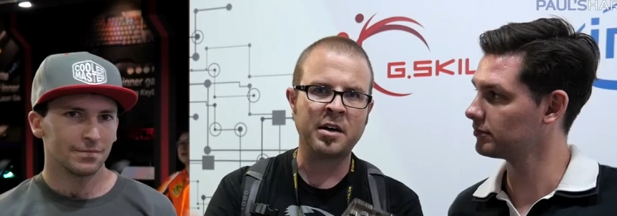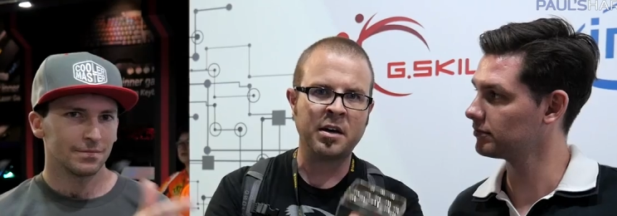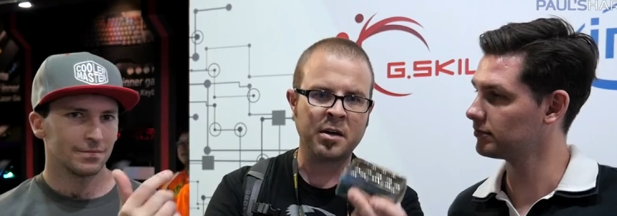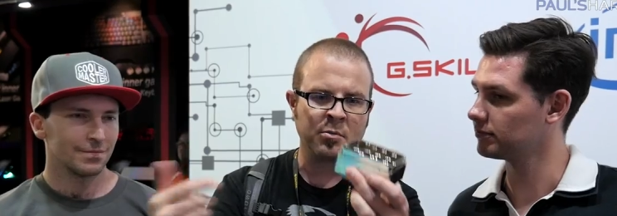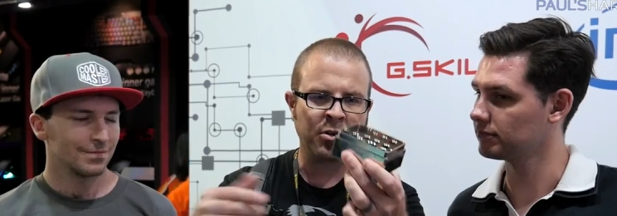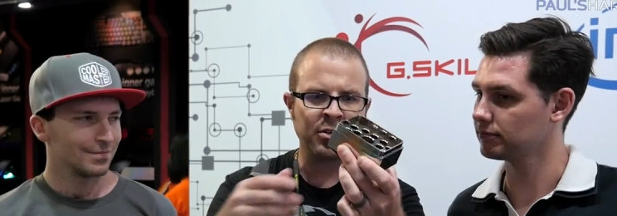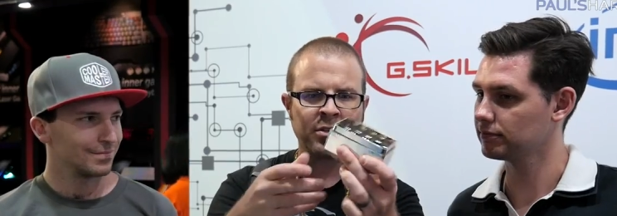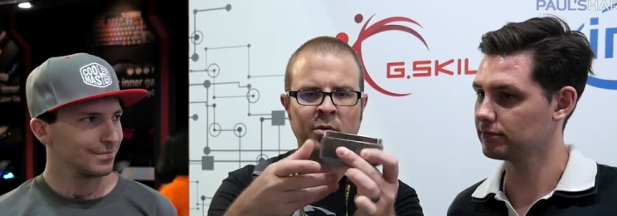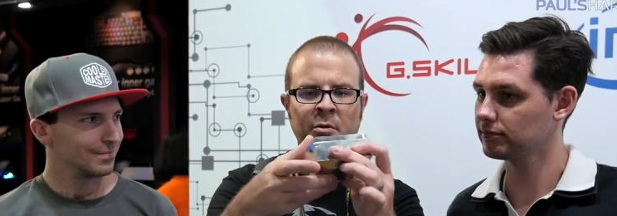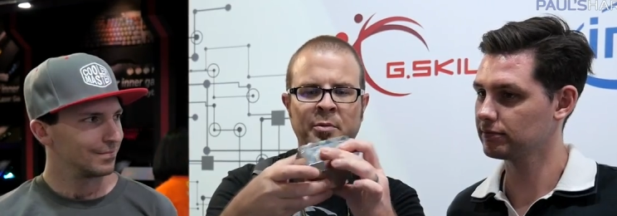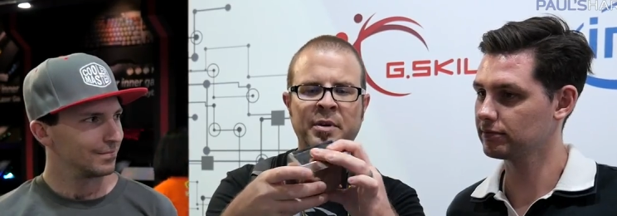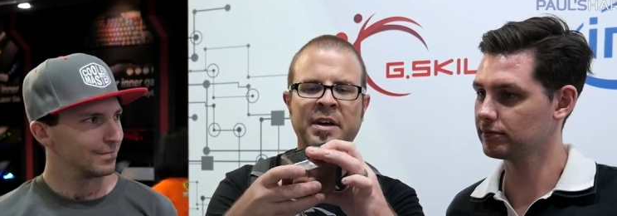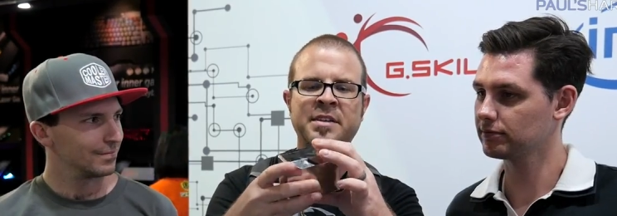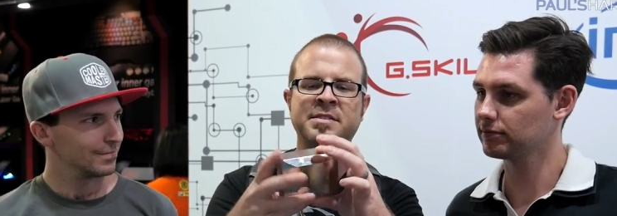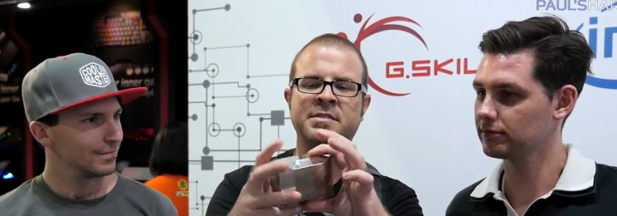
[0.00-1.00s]
Speaker 1: on, more thermal
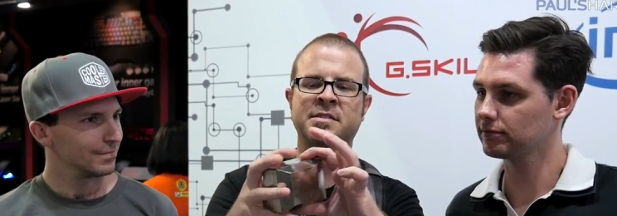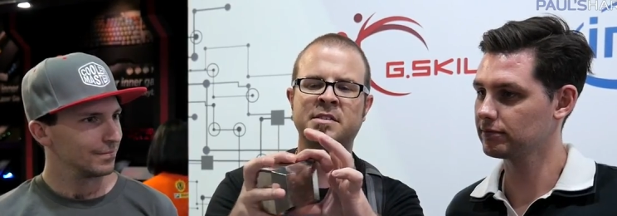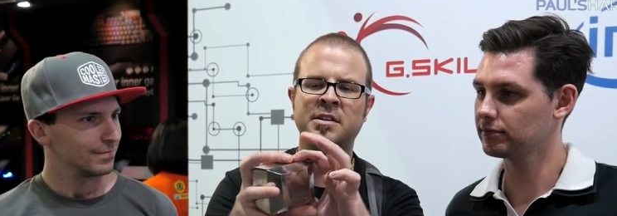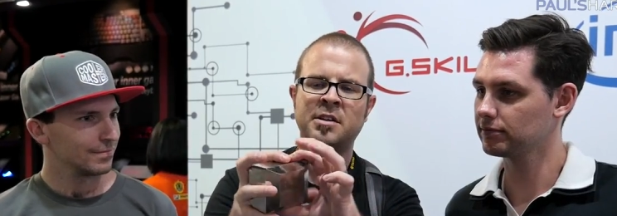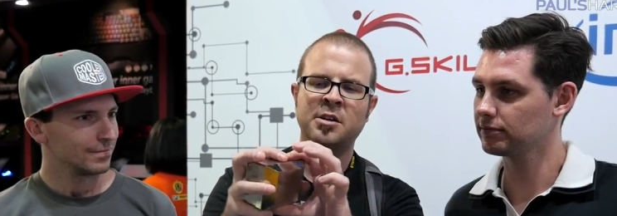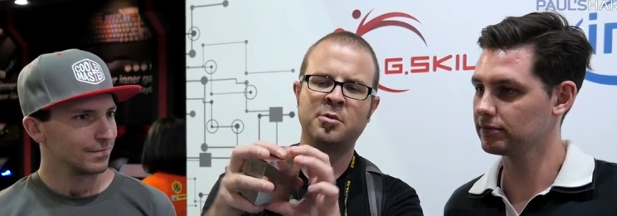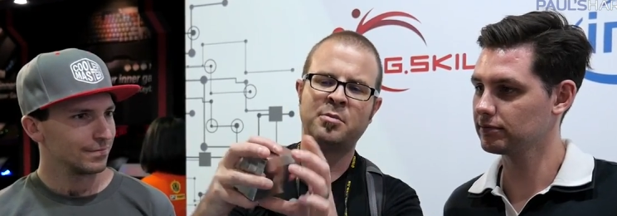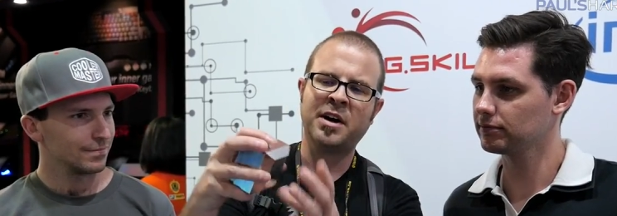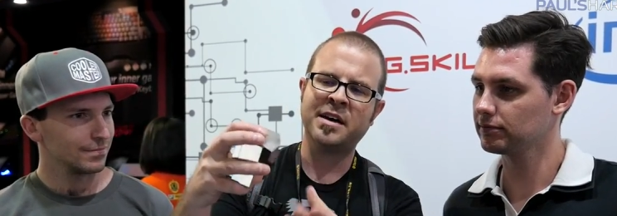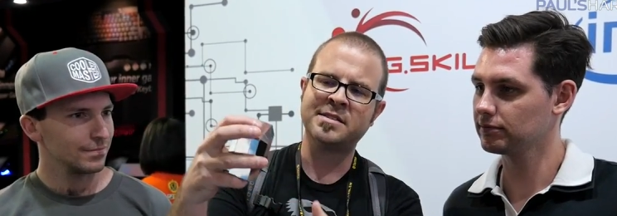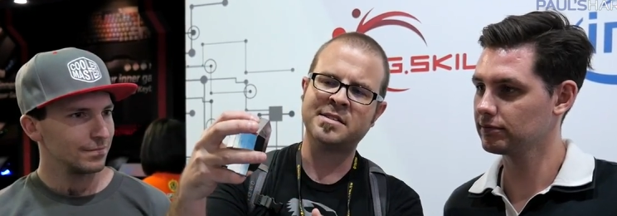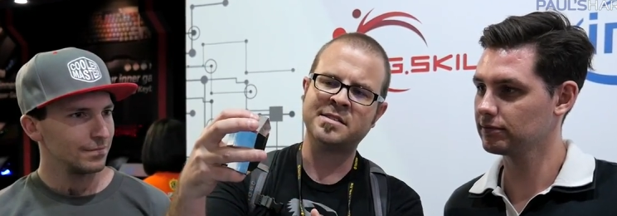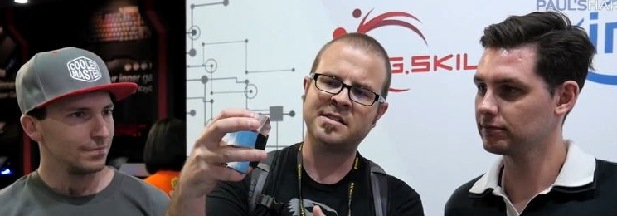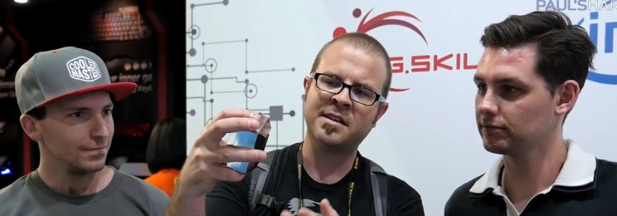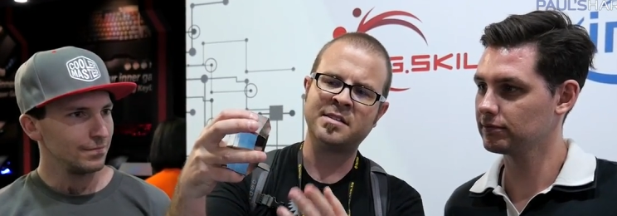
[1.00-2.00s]
paste. Pot
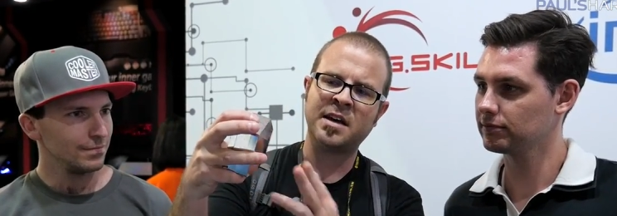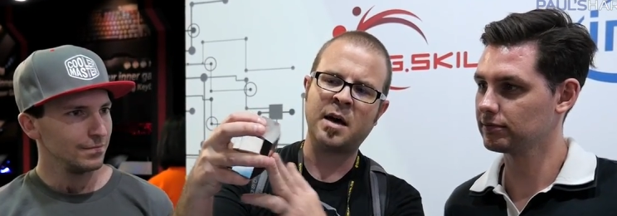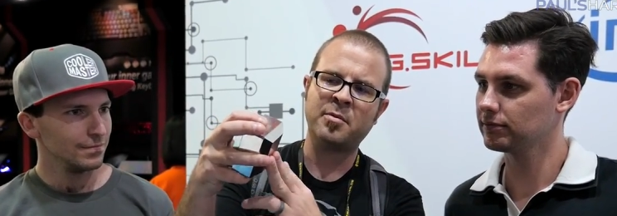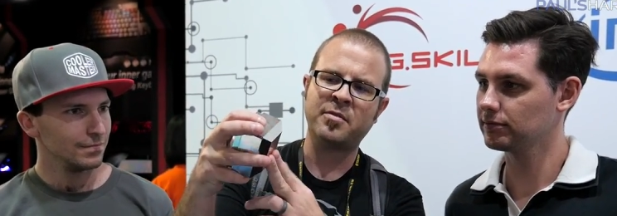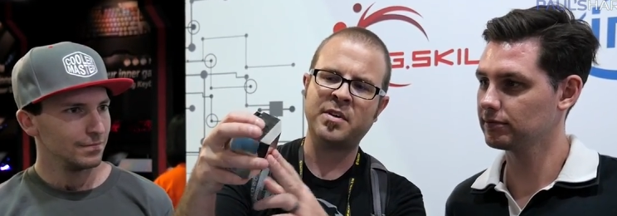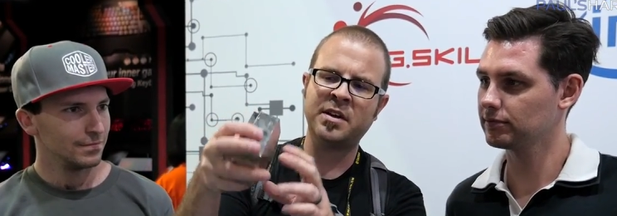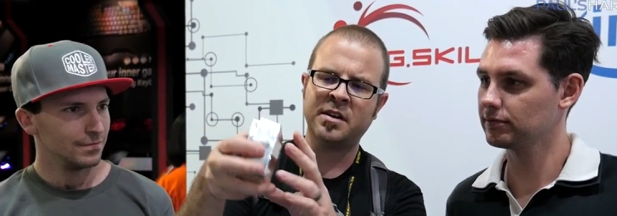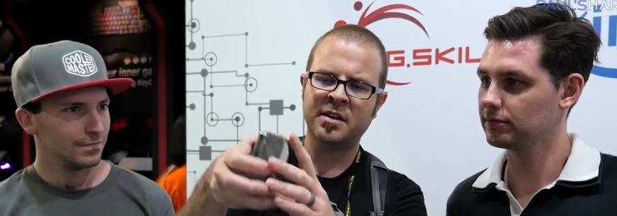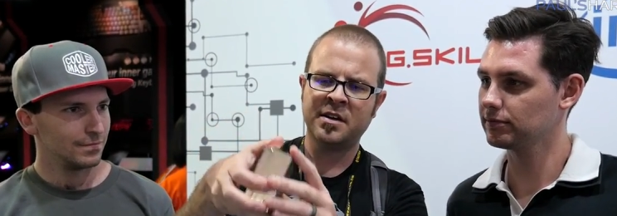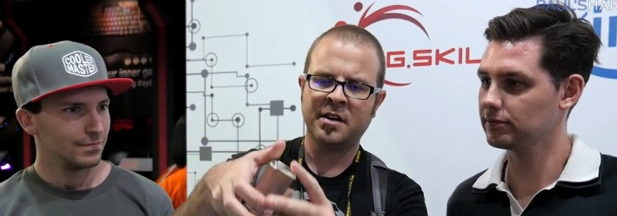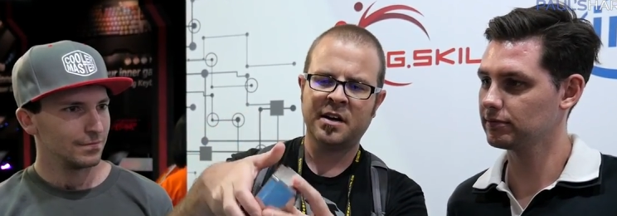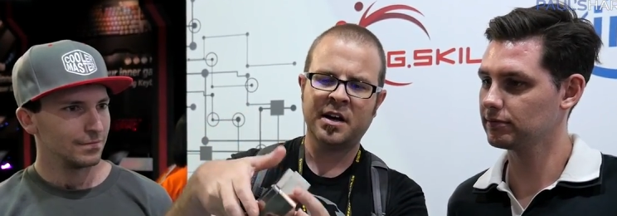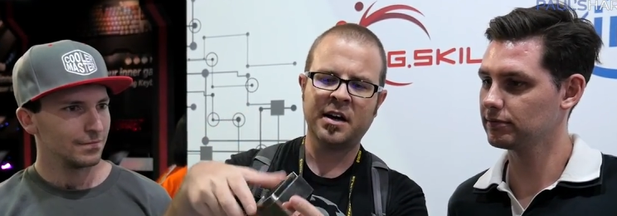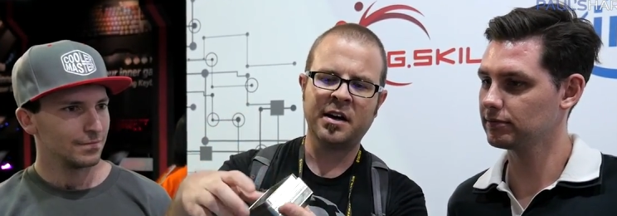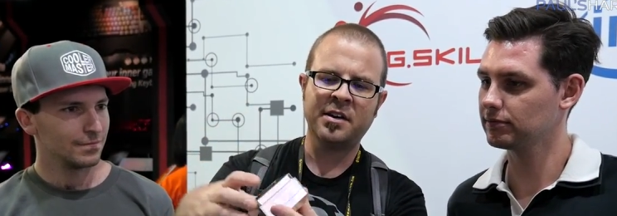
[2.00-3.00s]
sits on top of it.
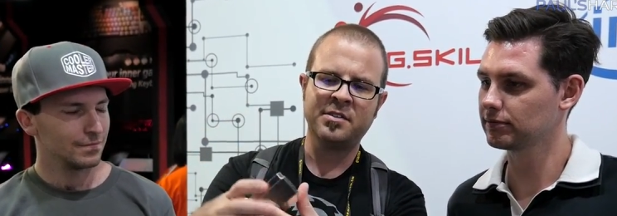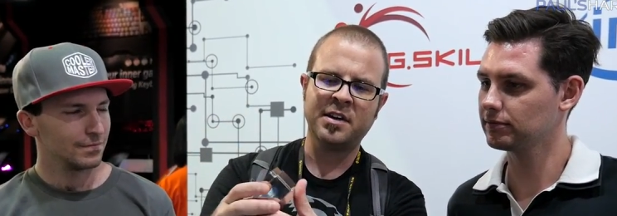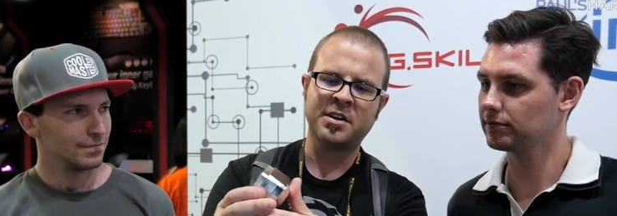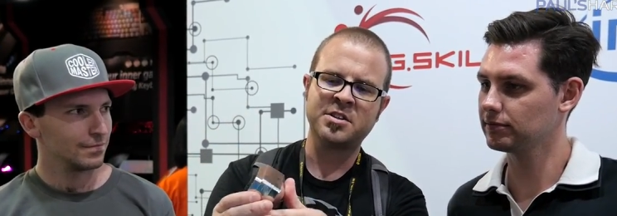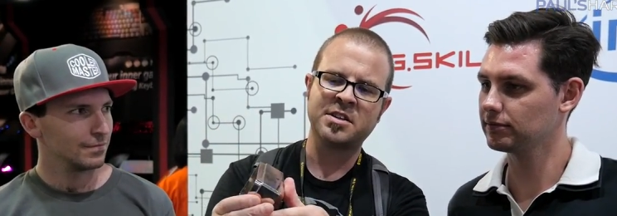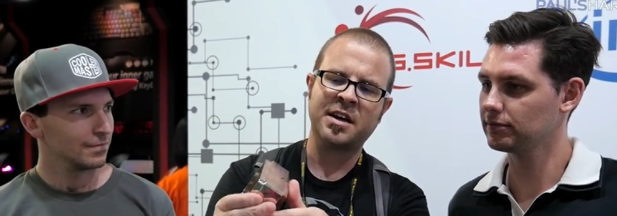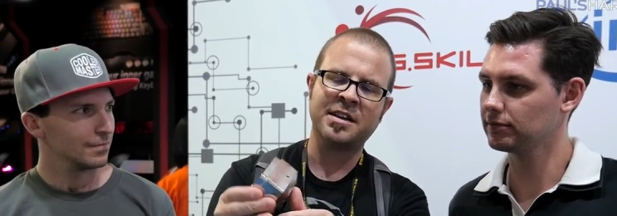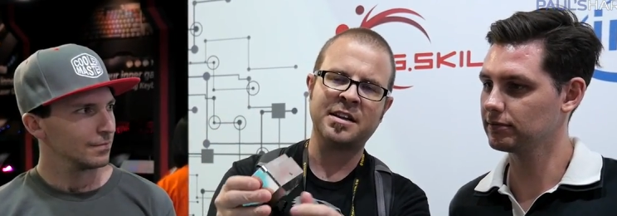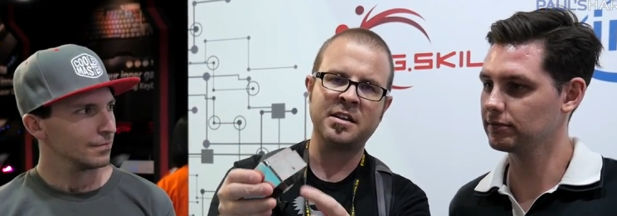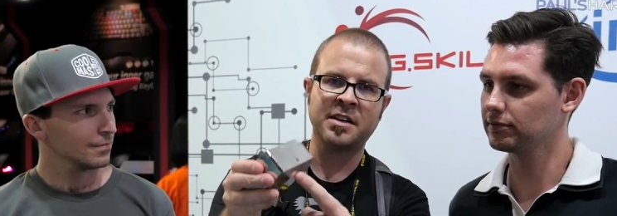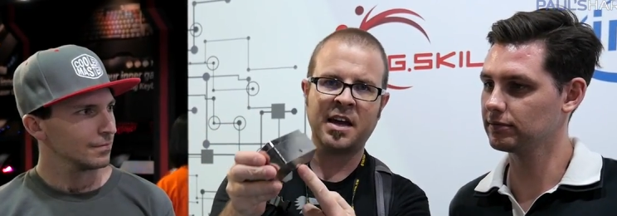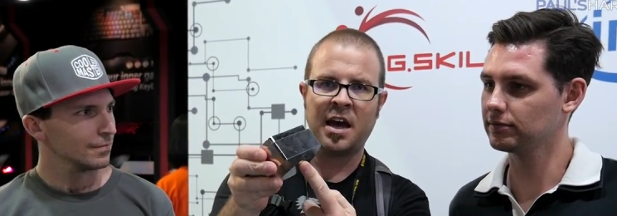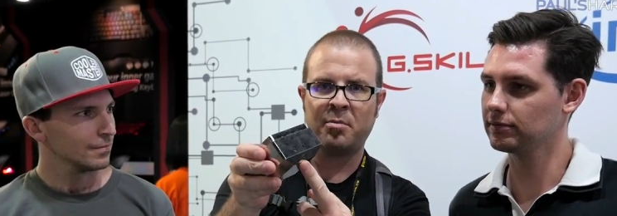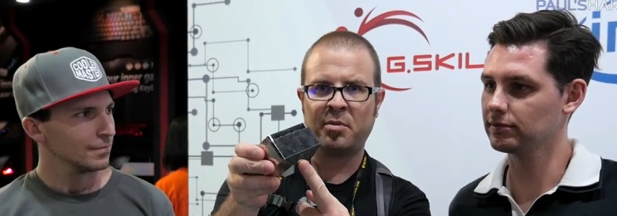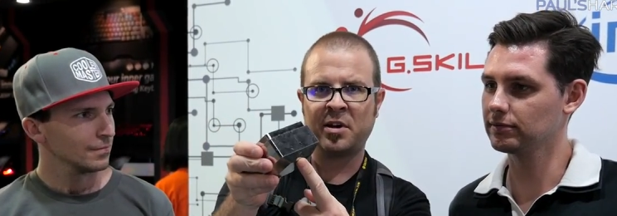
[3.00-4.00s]
It's actually got a little
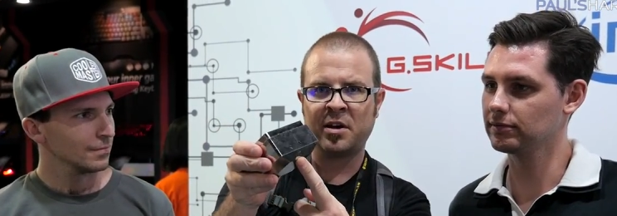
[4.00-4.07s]
gap